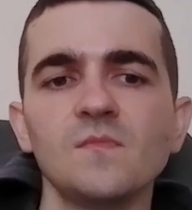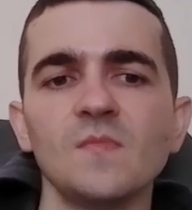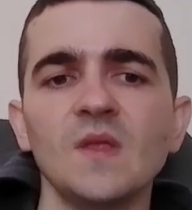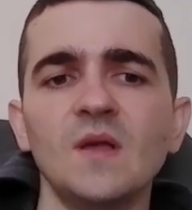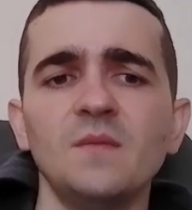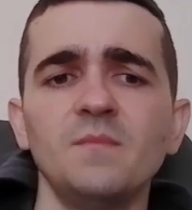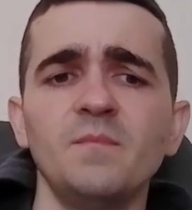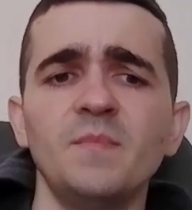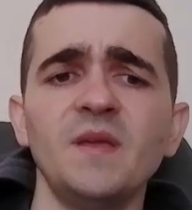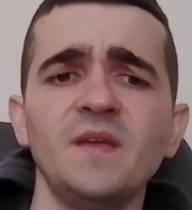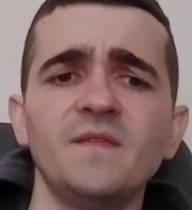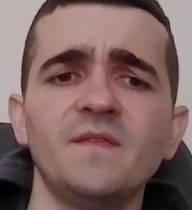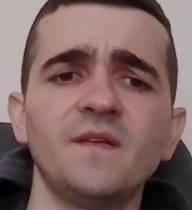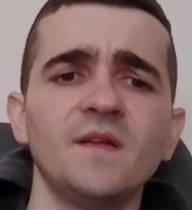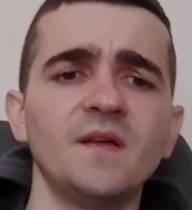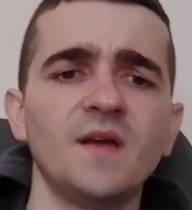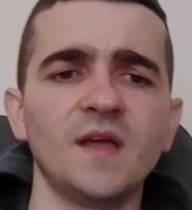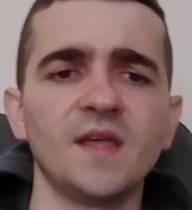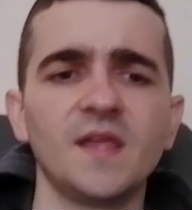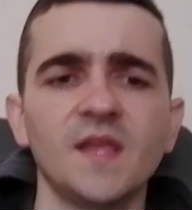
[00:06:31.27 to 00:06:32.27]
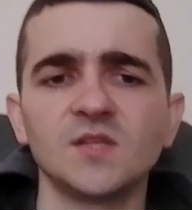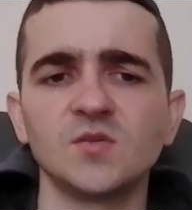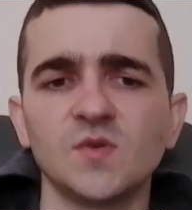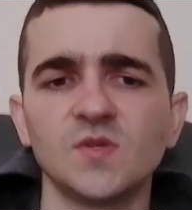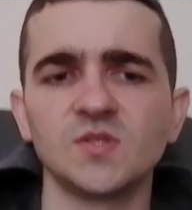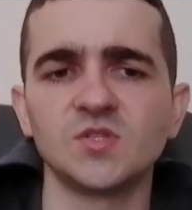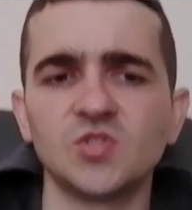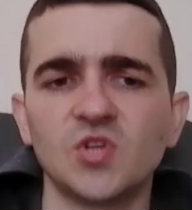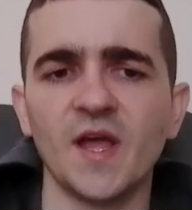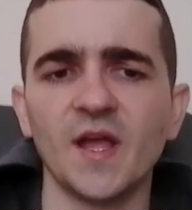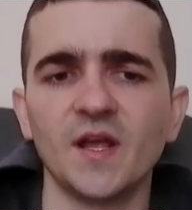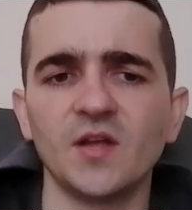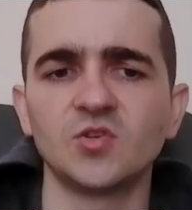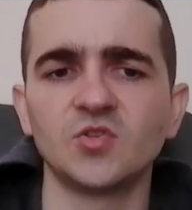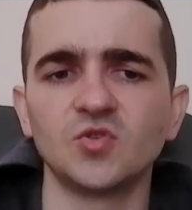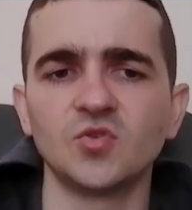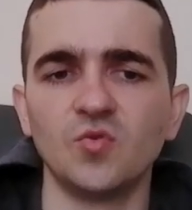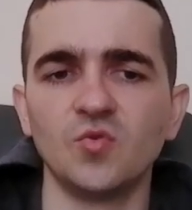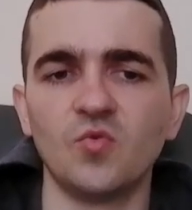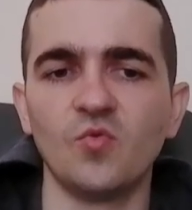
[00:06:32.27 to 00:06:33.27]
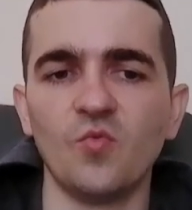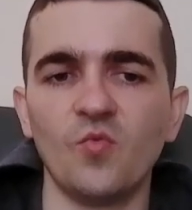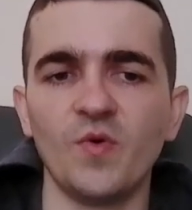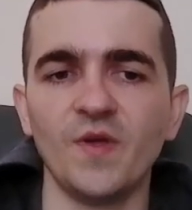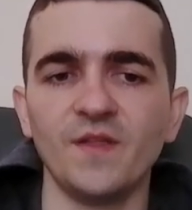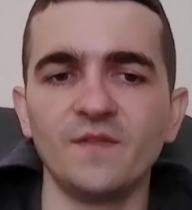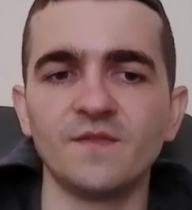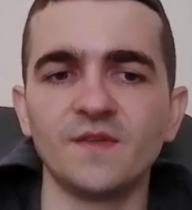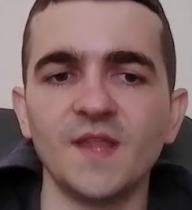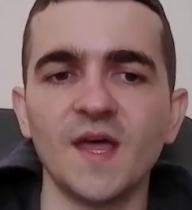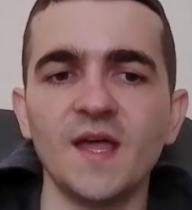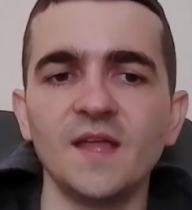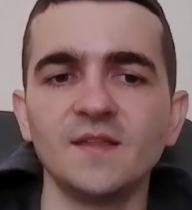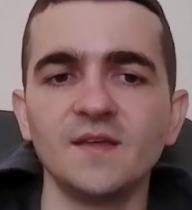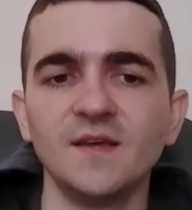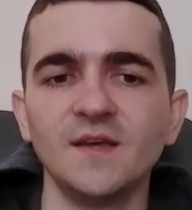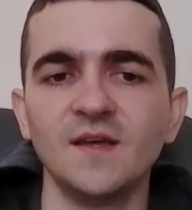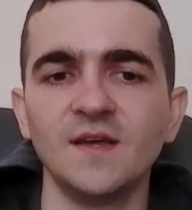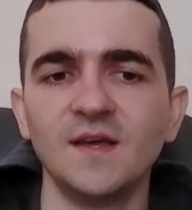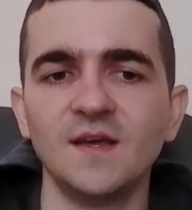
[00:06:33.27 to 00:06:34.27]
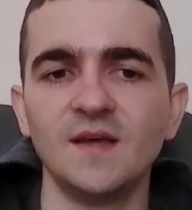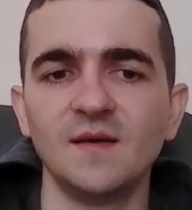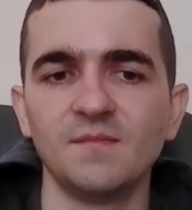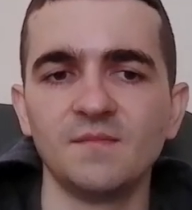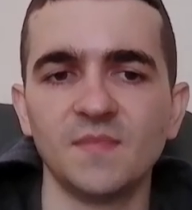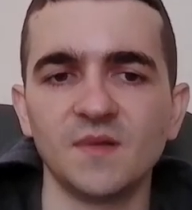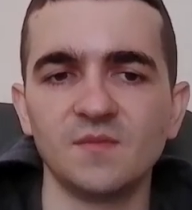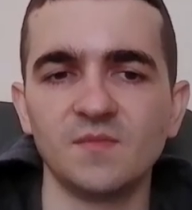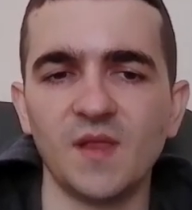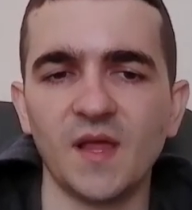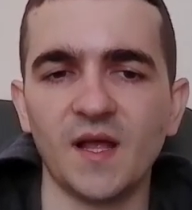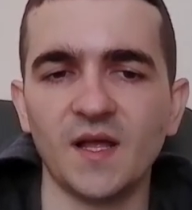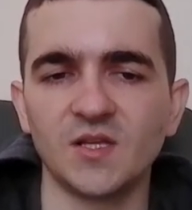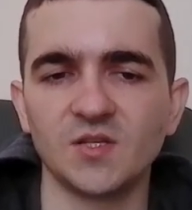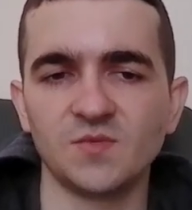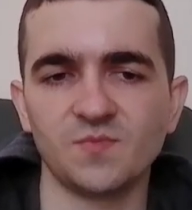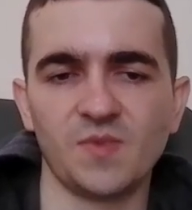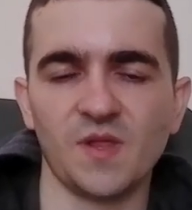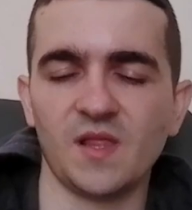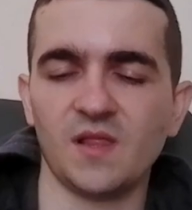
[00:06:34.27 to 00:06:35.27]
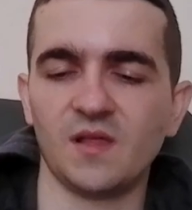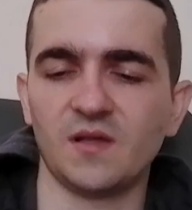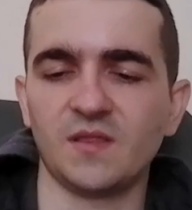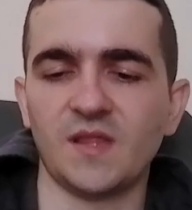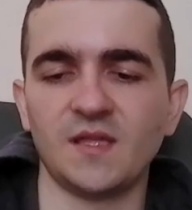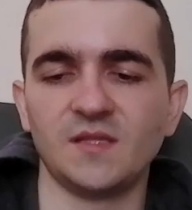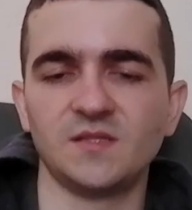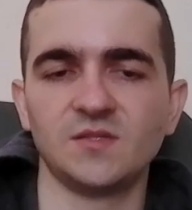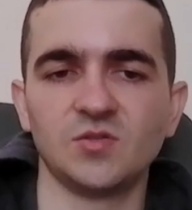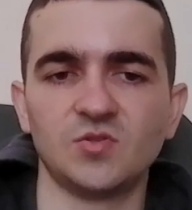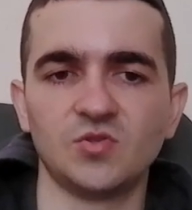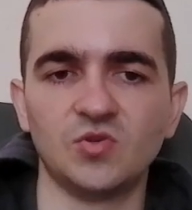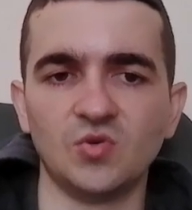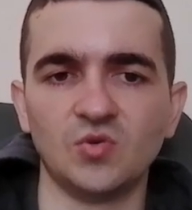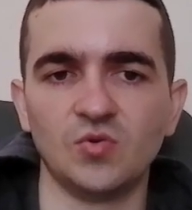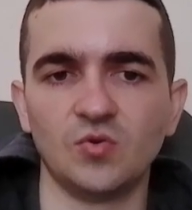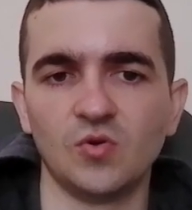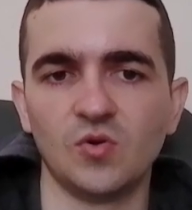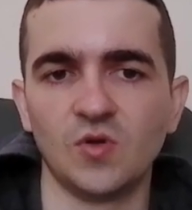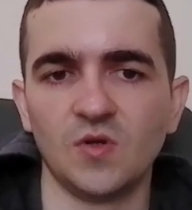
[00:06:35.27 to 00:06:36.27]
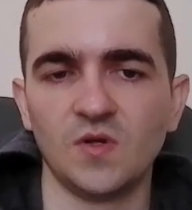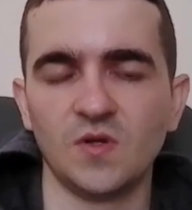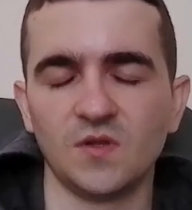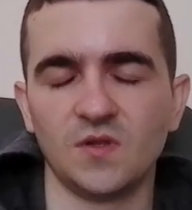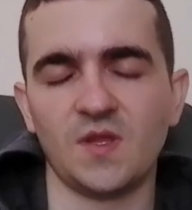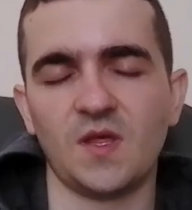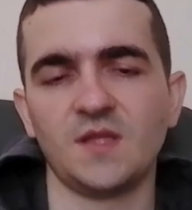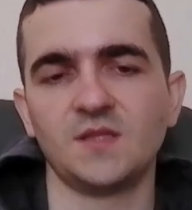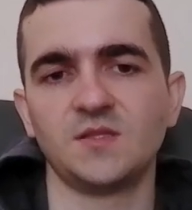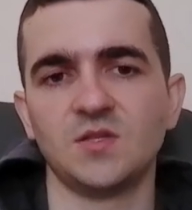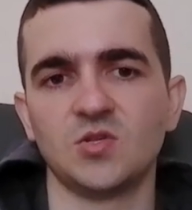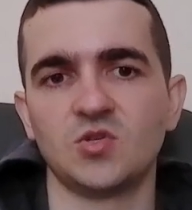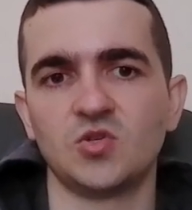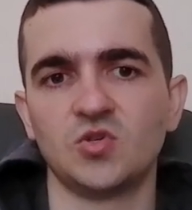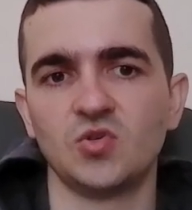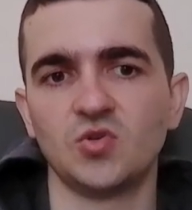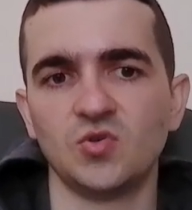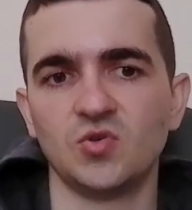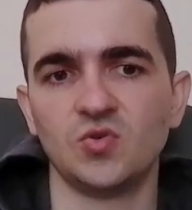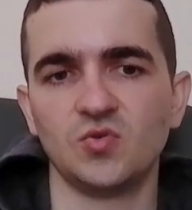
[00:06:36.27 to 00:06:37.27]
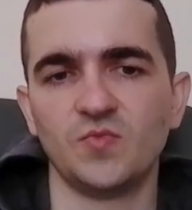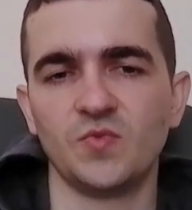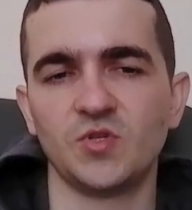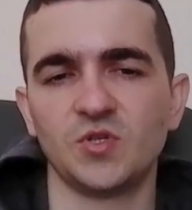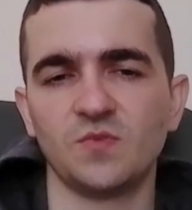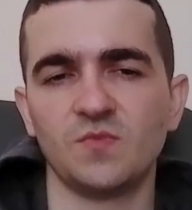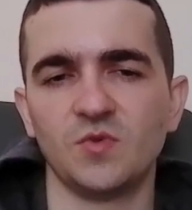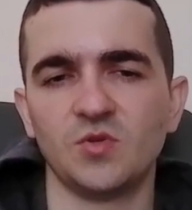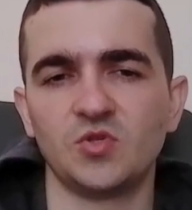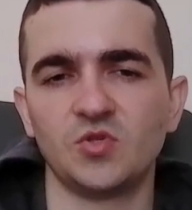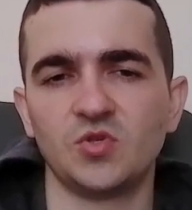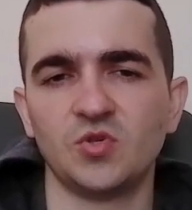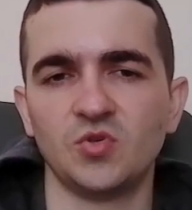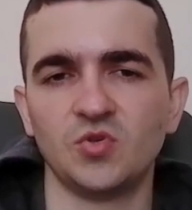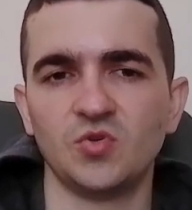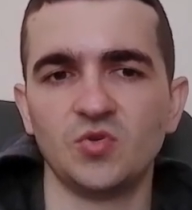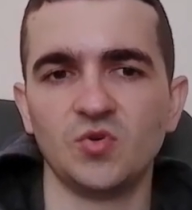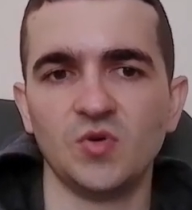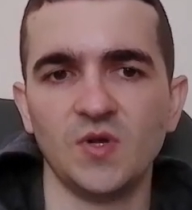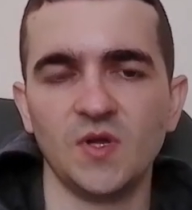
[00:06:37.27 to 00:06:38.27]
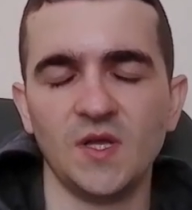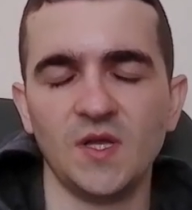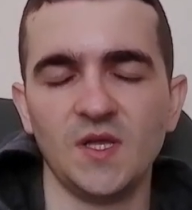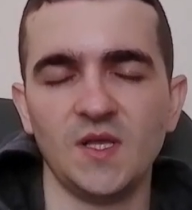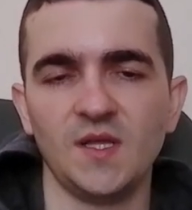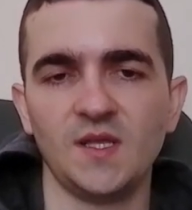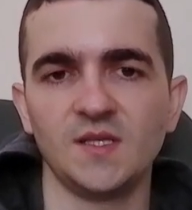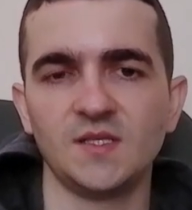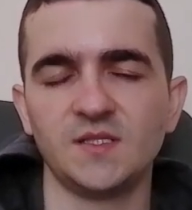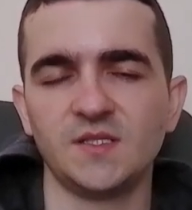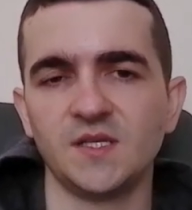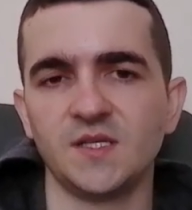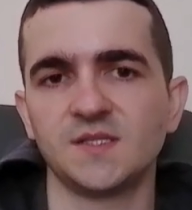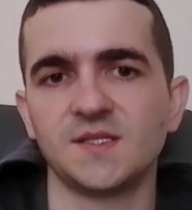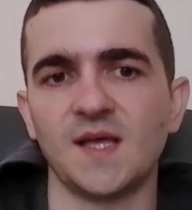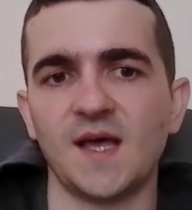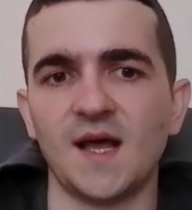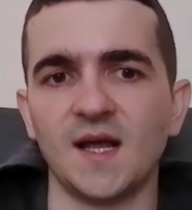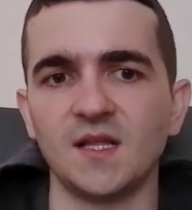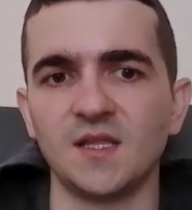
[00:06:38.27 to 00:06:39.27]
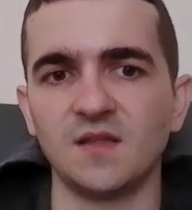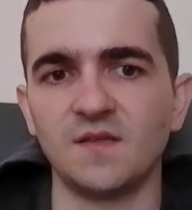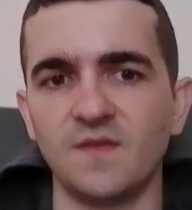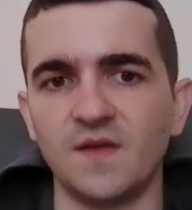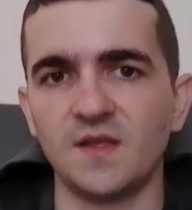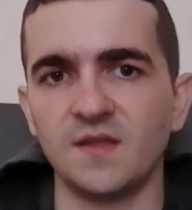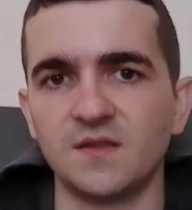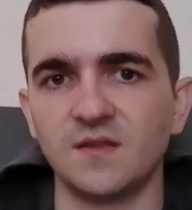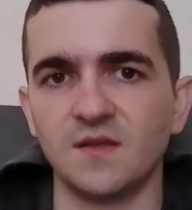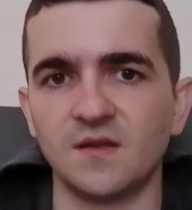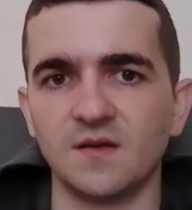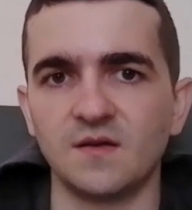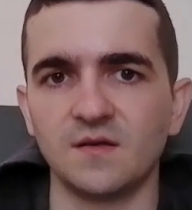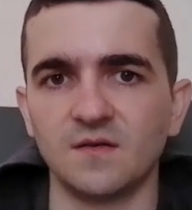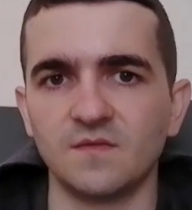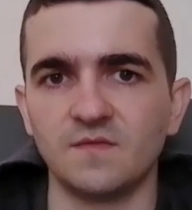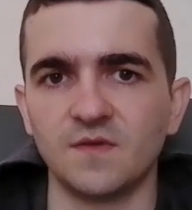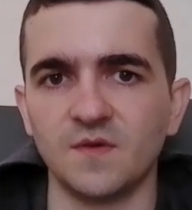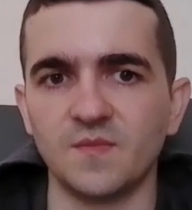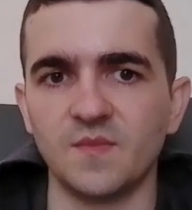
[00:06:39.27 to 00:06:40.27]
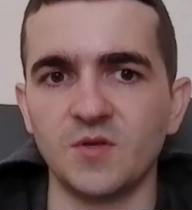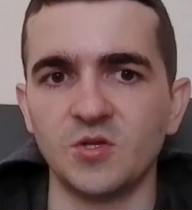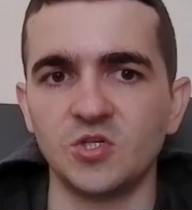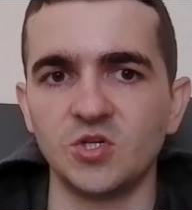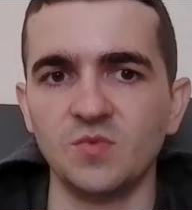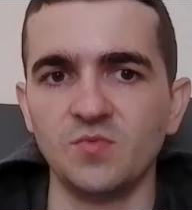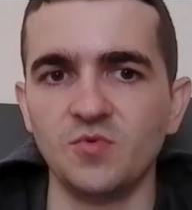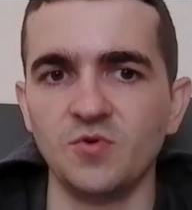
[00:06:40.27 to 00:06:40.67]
b3, I guess, was trying to win the knight. But black can play like knight c2. Knight c2, bishop b2, e6 activating the bishop.